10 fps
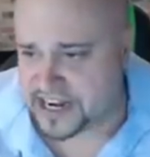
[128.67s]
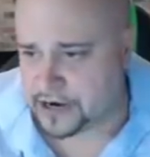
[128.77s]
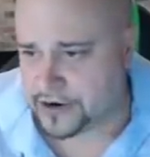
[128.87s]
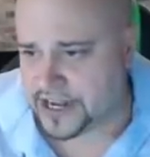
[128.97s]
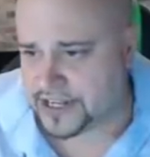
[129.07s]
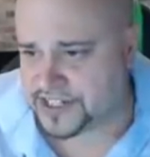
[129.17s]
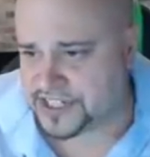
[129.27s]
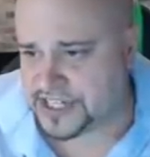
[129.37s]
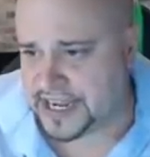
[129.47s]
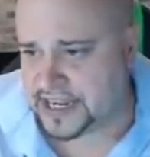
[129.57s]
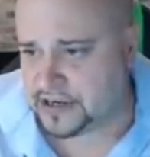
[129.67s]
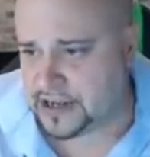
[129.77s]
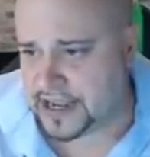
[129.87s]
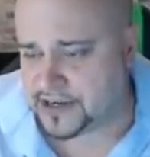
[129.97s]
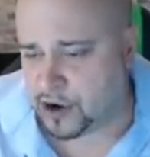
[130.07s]
areas, and
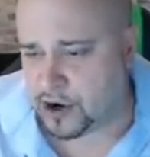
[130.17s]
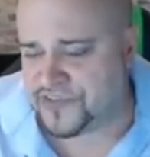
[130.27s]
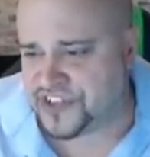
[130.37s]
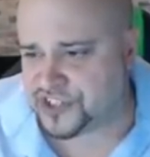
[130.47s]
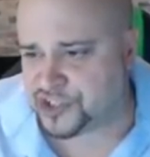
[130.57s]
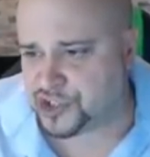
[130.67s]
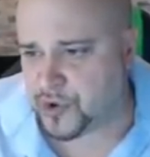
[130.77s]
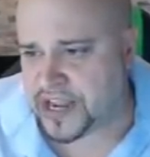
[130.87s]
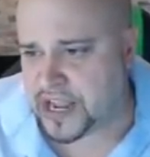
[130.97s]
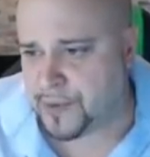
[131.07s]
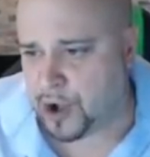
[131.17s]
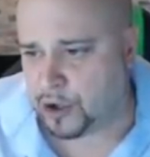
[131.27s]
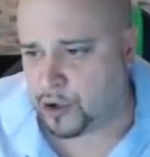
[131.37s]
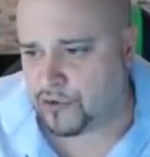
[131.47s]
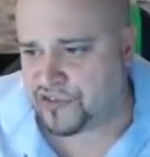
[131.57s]
RVs are showing up
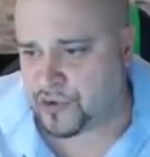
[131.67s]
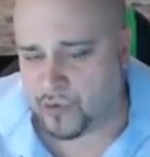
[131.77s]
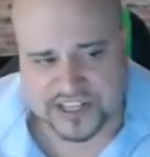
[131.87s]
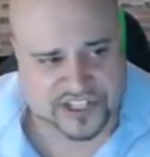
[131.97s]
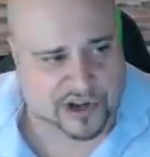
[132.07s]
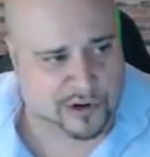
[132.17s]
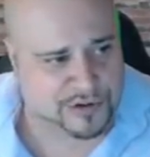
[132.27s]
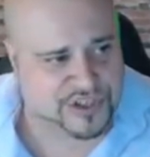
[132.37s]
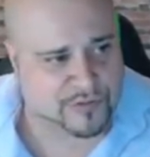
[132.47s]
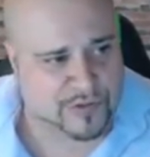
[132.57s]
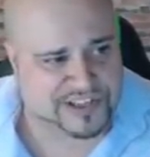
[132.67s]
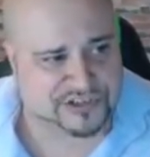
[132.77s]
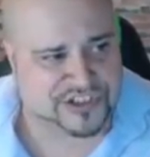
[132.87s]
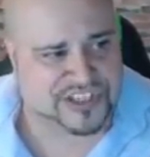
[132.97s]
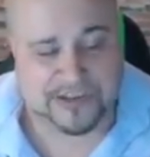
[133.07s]
all over the West Coast, the
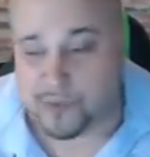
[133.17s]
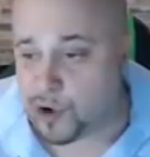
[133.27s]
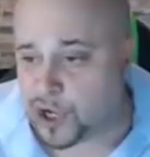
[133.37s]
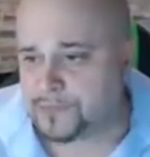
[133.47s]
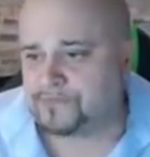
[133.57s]
Western Seaboard.